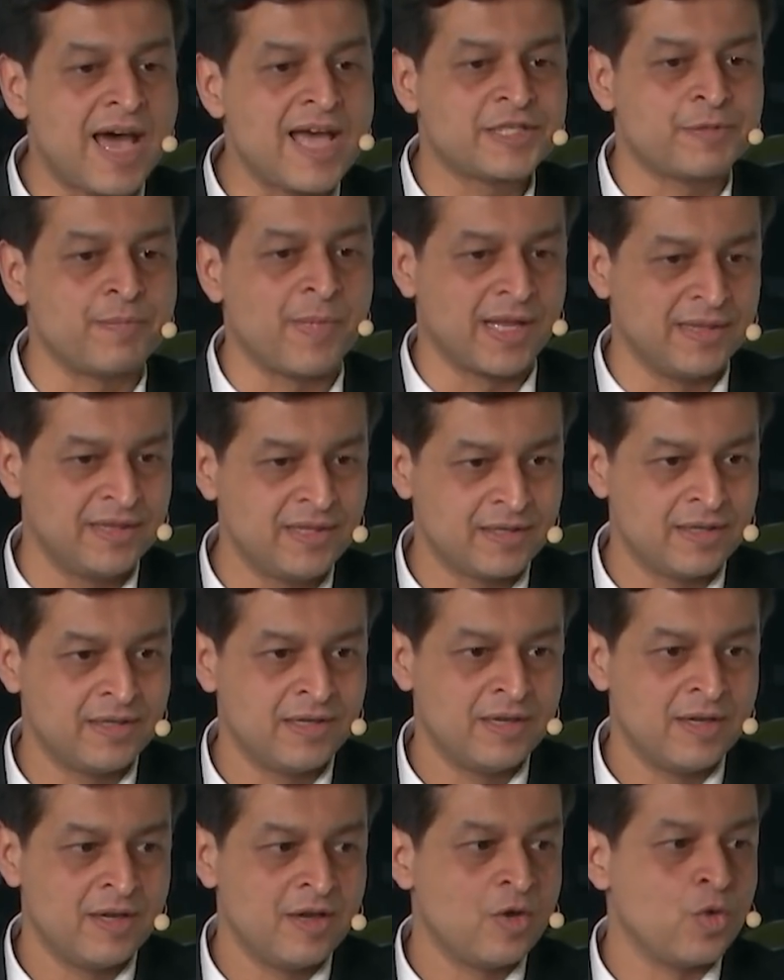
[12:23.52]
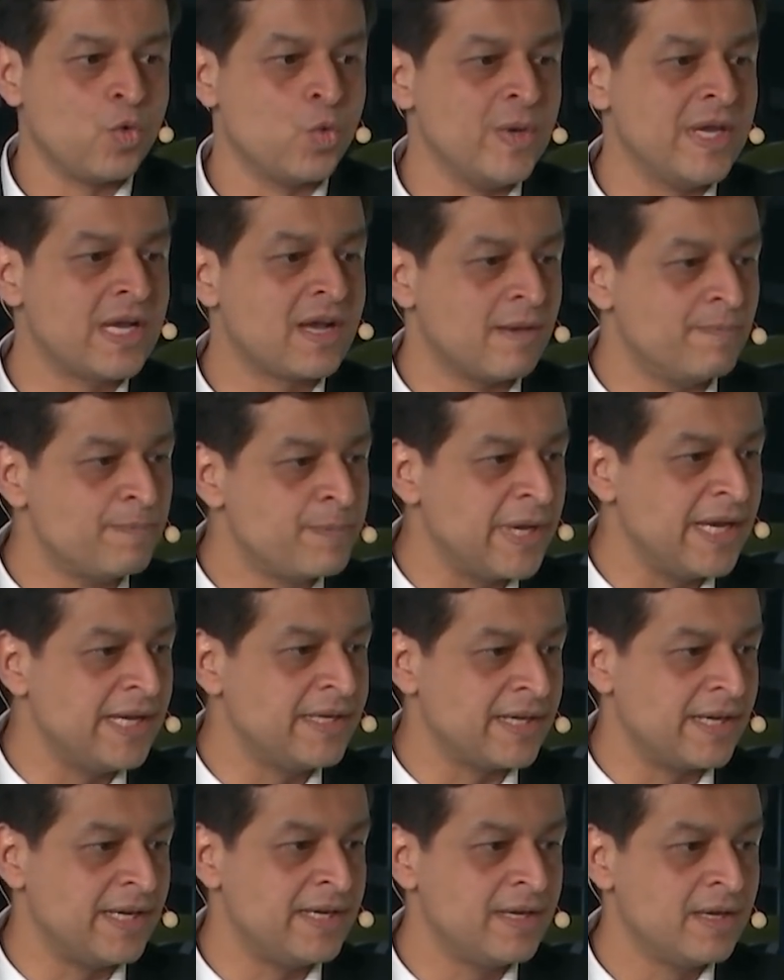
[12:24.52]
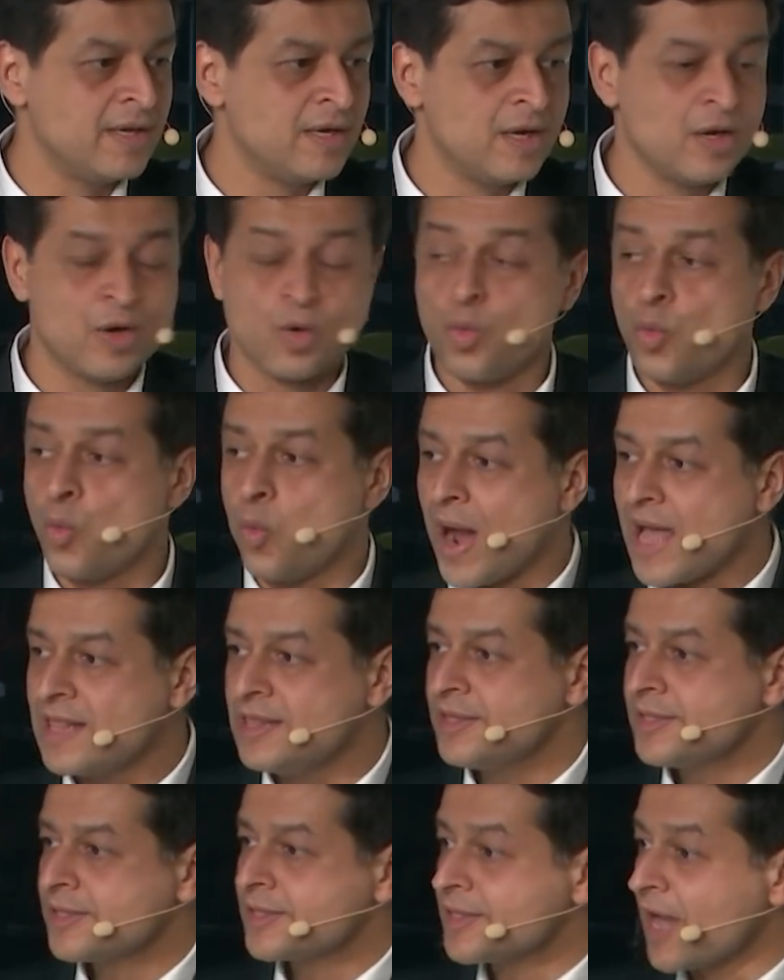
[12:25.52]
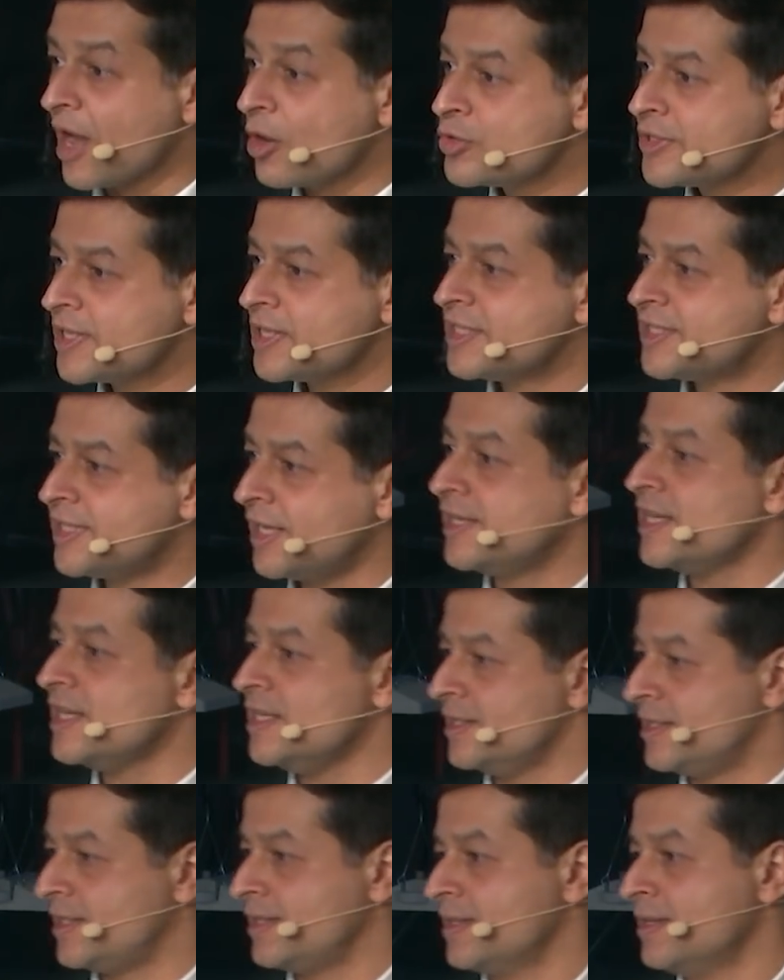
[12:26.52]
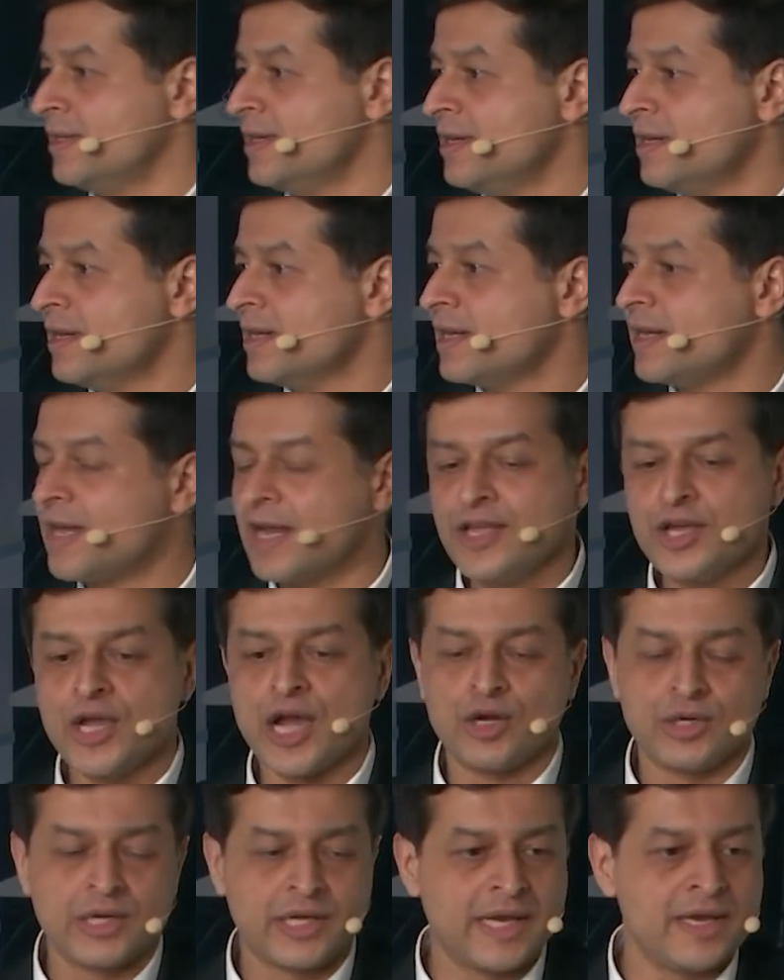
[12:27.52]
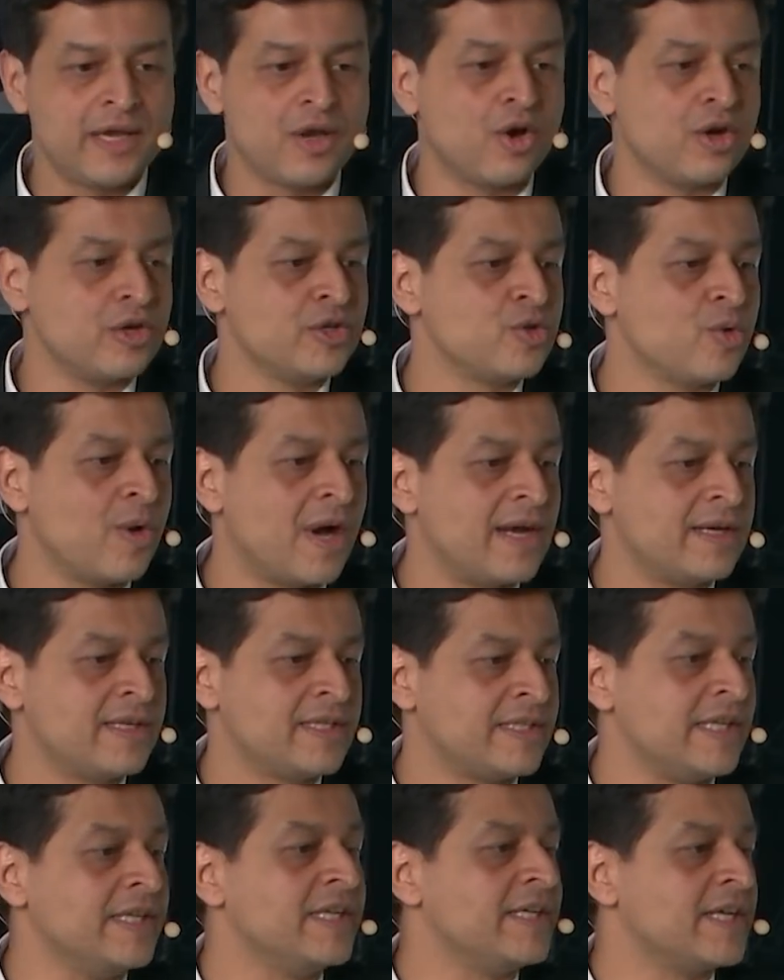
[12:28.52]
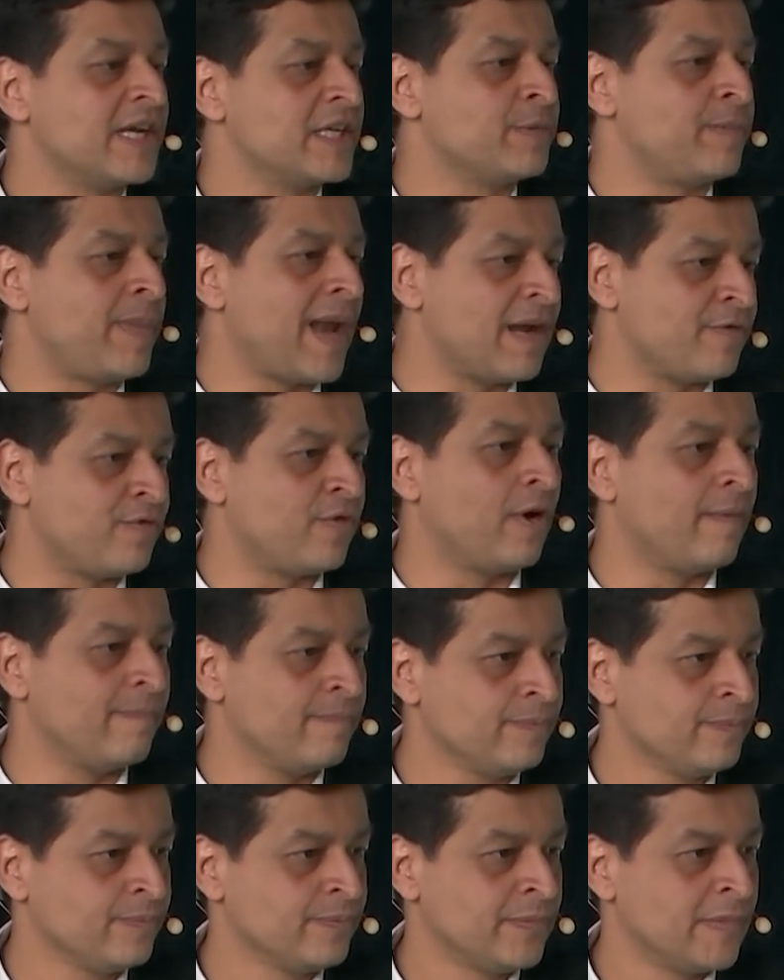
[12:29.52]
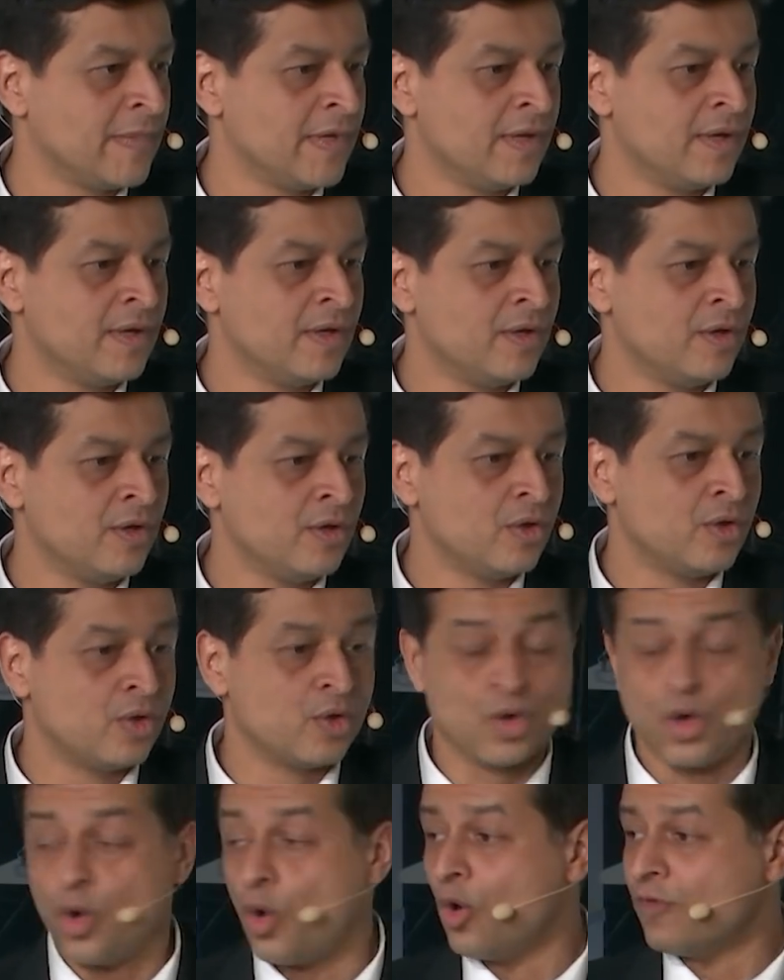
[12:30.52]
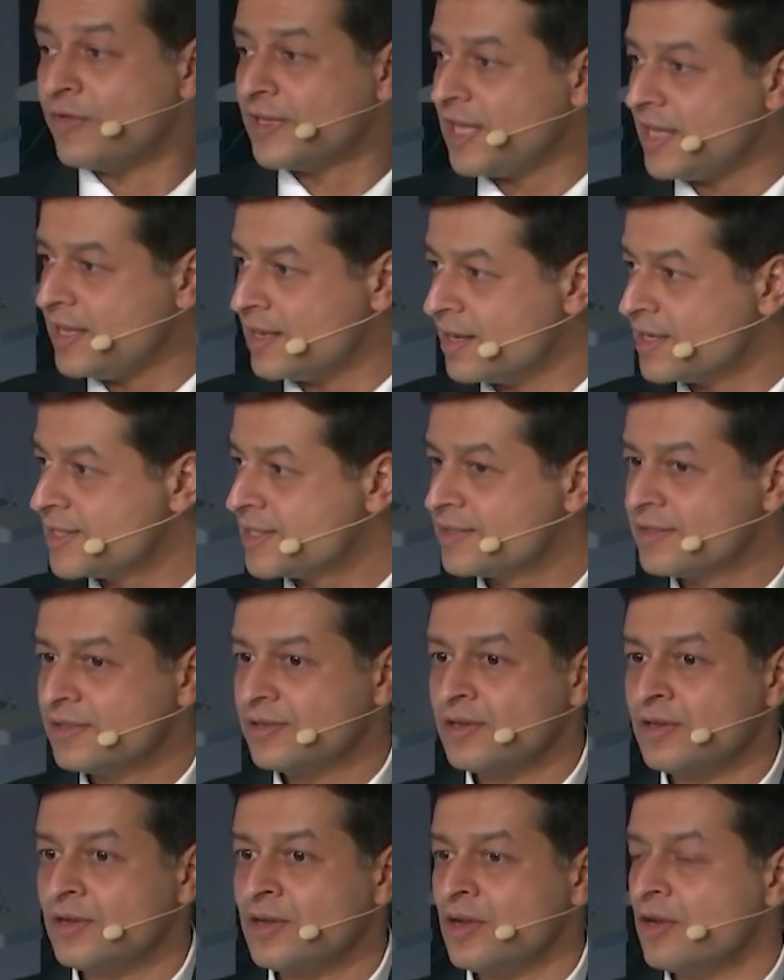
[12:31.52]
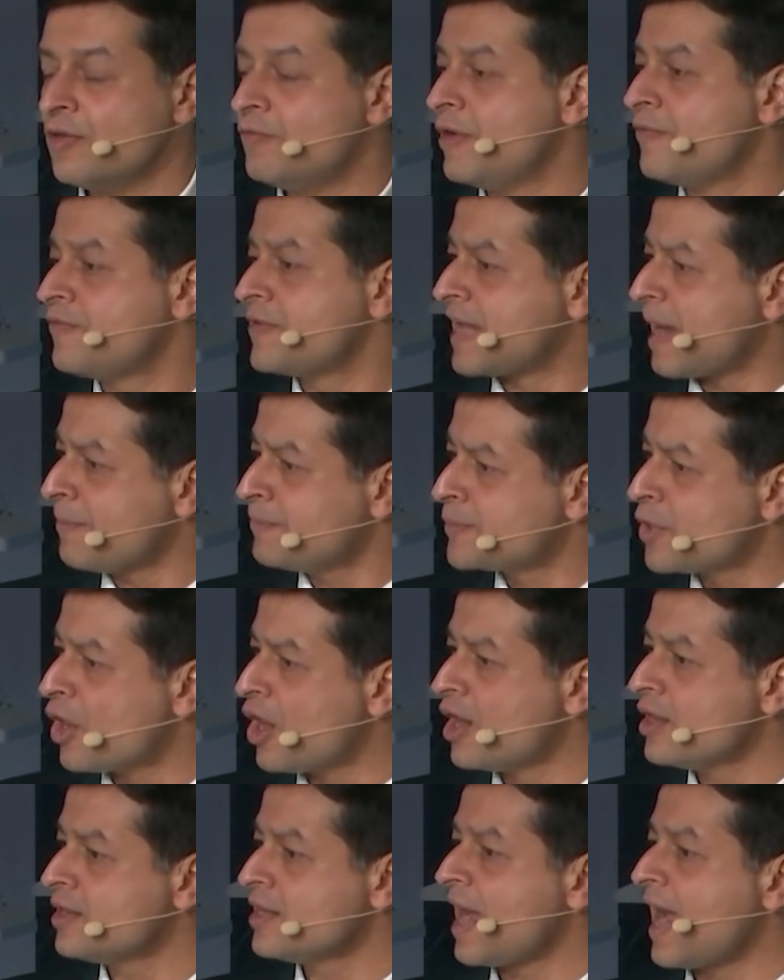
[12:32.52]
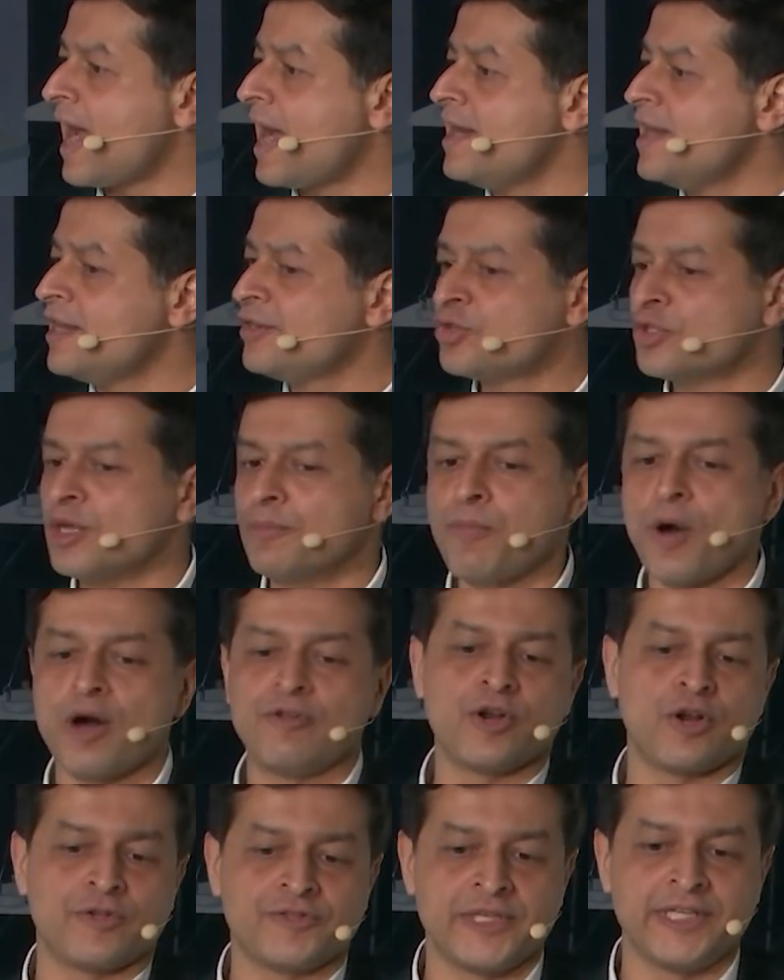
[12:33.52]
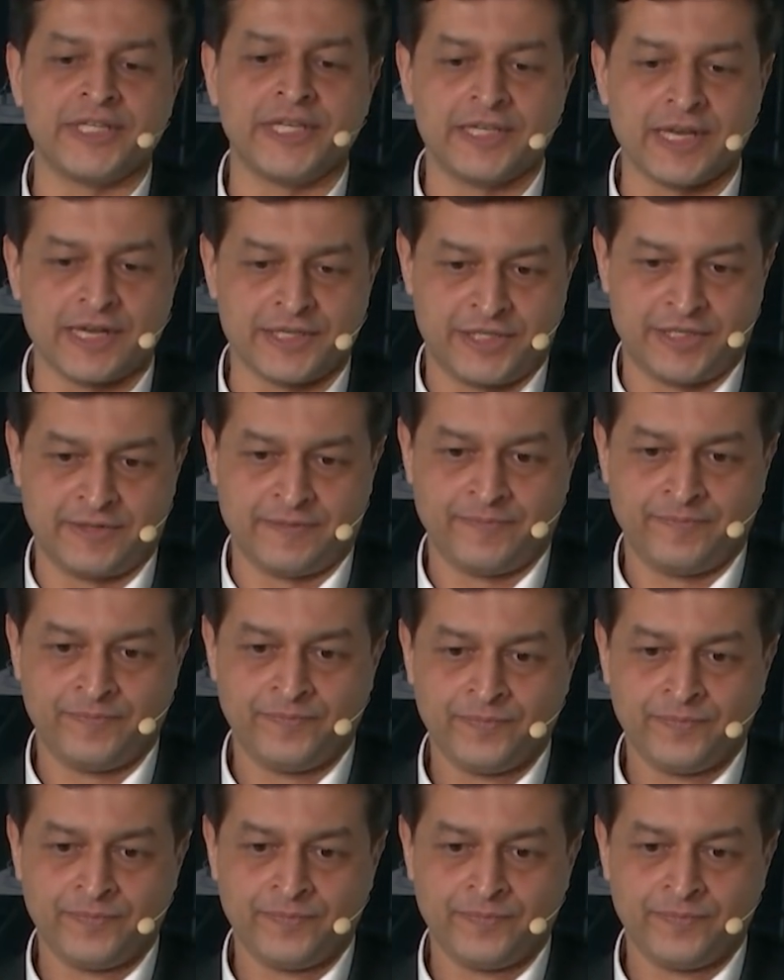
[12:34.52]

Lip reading: last month, we completed 1,000 cities getting onto our City Touch platform. Over the years, we've kept on adding to the power of City Touch.